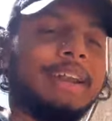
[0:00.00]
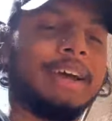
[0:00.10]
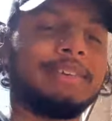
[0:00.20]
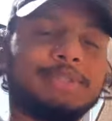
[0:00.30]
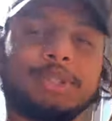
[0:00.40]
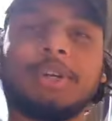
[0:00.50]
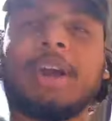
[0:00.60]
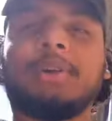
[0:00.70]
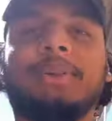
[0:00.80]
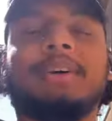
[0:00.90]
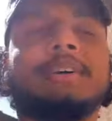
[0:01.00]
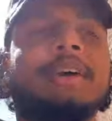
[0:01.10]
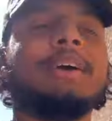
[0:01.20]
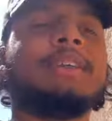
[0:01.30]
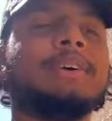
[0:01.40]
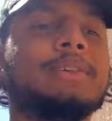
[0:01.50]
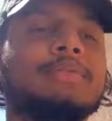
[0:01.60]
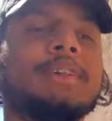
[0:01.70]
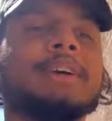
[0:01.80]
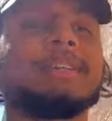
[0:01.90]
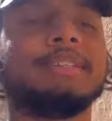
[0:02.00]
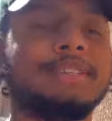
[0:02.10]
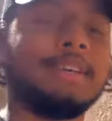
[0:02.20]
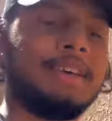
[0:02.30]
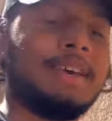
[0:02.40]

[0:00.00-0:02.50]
Not even sure how long another vlog is,